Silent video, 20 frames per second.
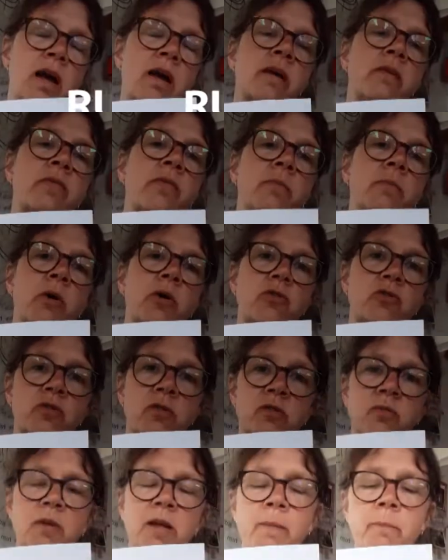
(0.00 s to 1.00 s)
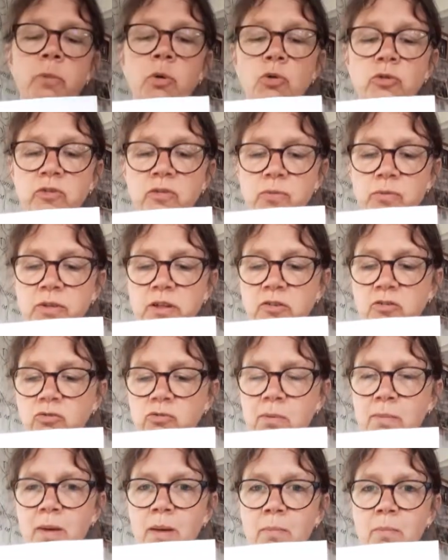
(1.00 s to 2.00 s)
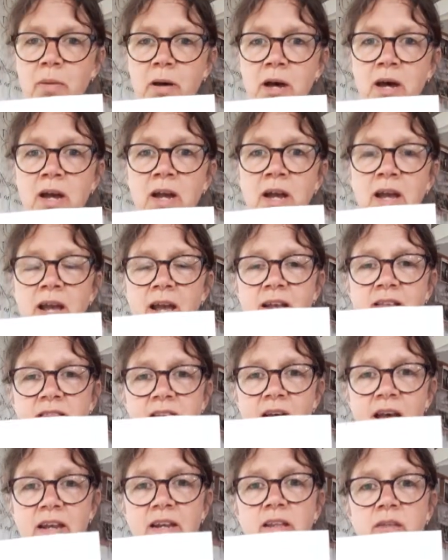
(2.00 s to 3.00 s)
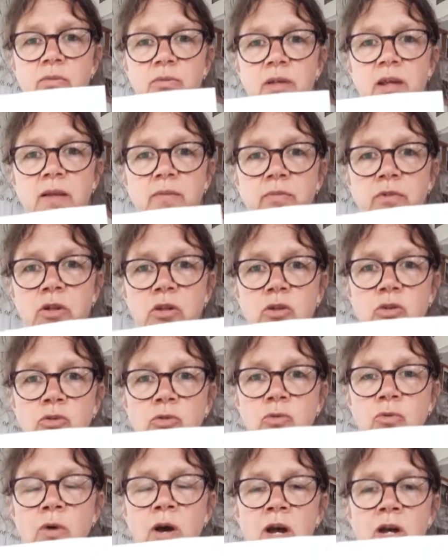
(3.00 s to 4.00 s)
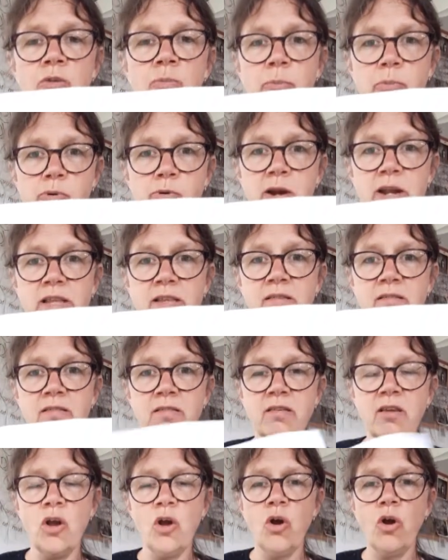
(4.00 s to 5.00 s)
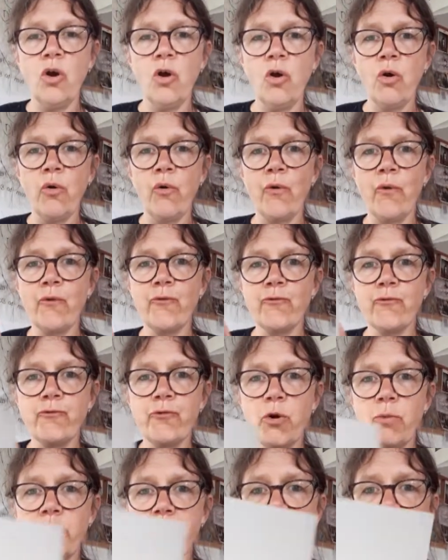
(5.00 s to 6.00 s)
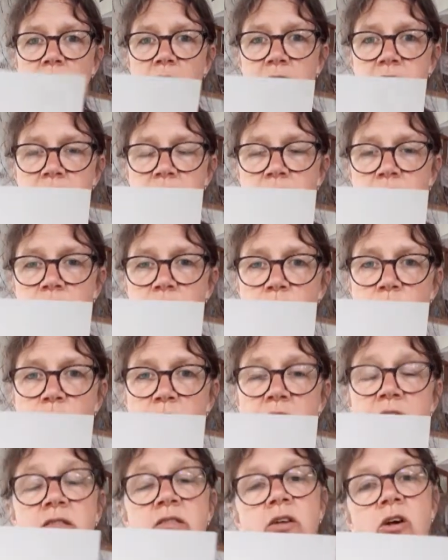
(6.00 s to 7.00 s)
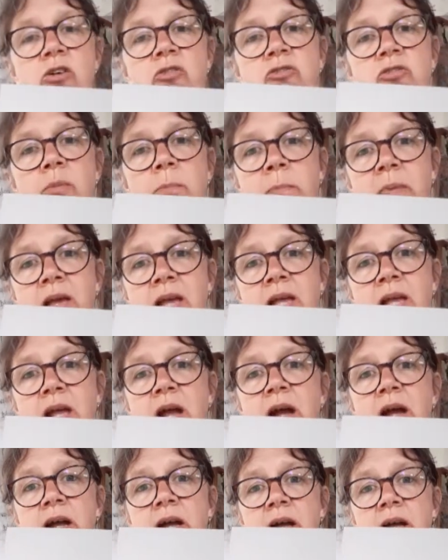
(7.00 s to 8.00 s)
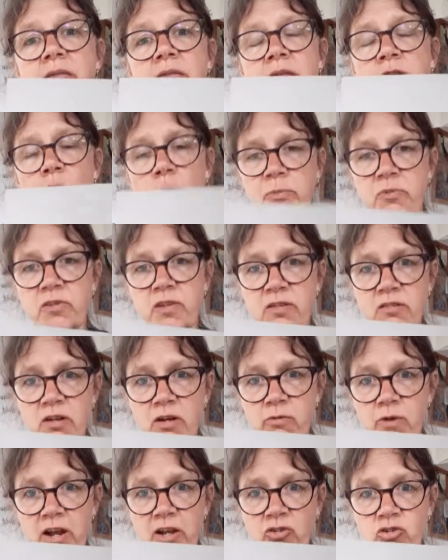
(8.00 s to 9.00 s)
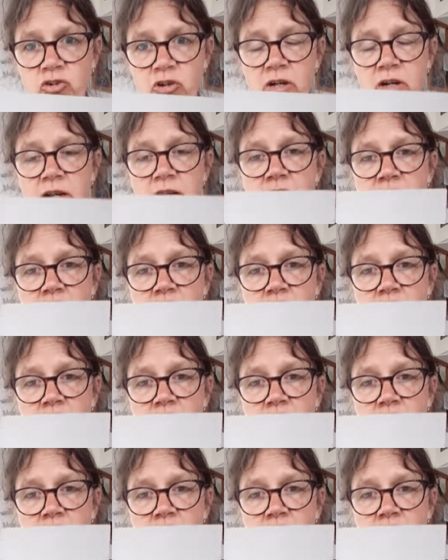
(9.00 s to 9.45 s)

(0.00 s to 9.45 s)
the most important thing to remember, is anything that you print from the lino is going to be the opposite direction. It's